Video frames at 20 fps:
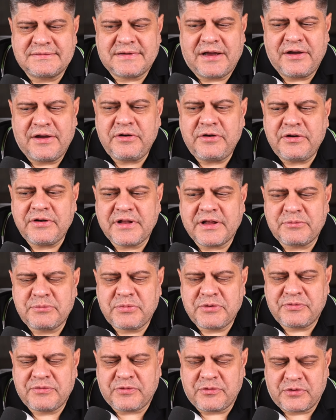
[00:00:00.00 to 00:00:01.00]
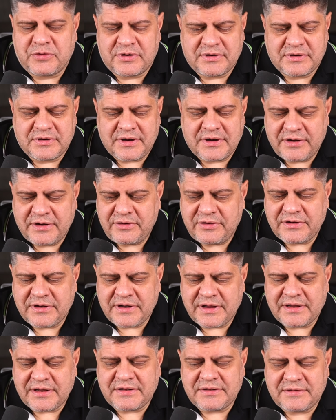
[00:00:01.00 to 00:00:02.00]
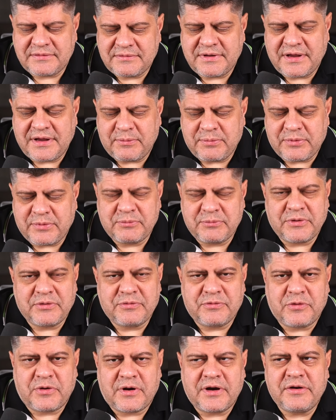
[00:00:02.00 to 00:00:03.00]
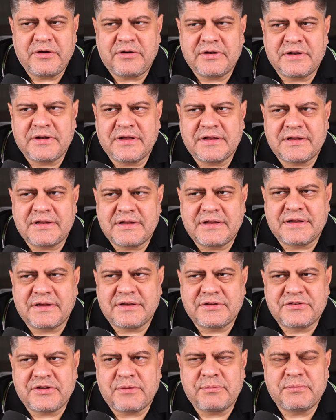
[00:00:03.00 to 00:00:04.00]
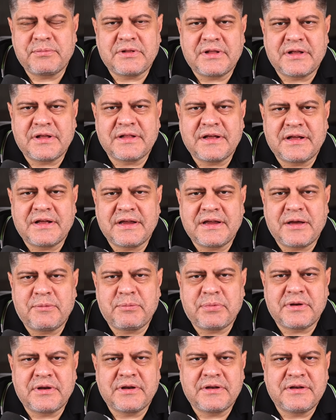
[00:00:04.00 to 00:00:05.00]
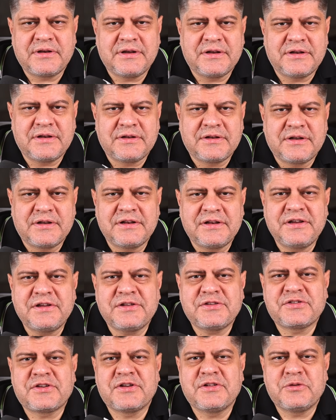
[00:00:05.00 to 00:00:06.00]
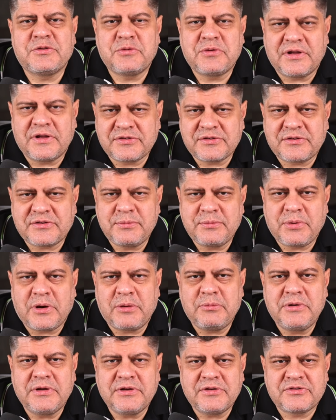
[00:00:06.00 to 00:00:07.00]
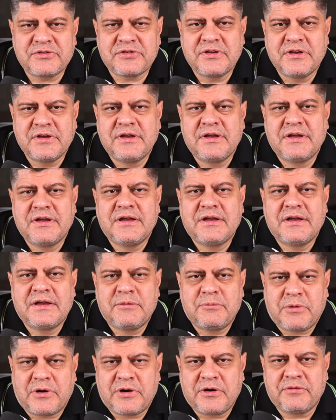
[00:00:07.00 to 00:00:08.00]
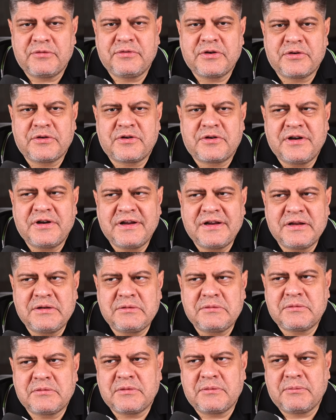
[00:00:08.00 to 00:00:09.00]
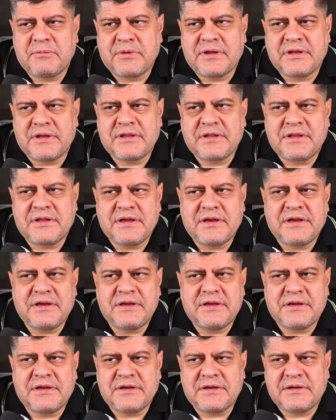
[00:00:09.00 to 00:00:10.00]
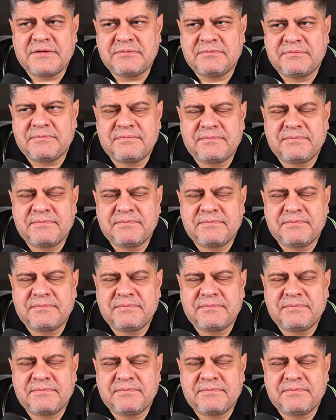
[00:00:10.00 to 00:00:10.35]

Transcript: I heard that before. I heard that happen before. I heard that uh, something like that happened in, in Donetsk and Luhansk republics, part of Ukraine, but they, um,